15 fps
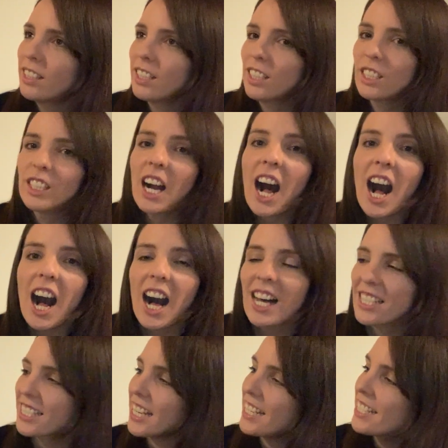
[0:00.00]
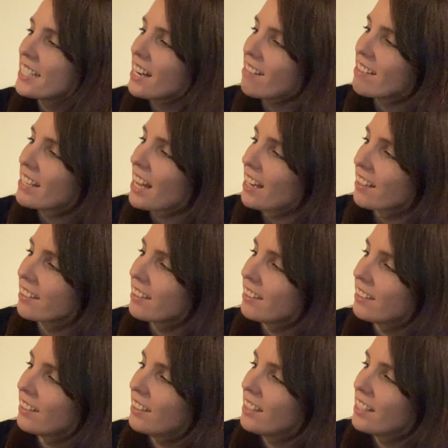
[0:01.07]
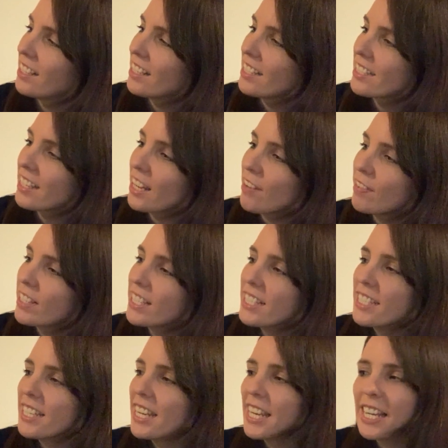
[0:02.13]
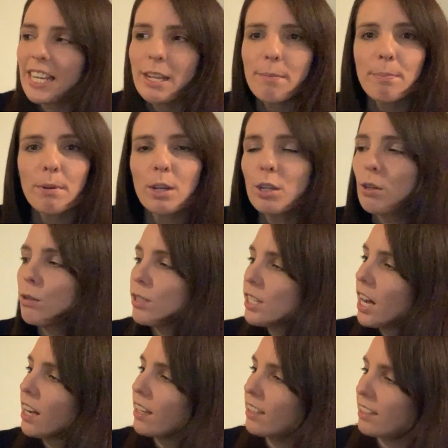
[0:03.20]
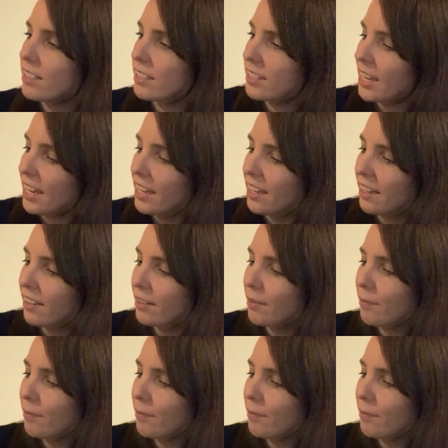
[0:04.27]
Rah, said Pterodactyl. Save the teeny blue-tongued skink.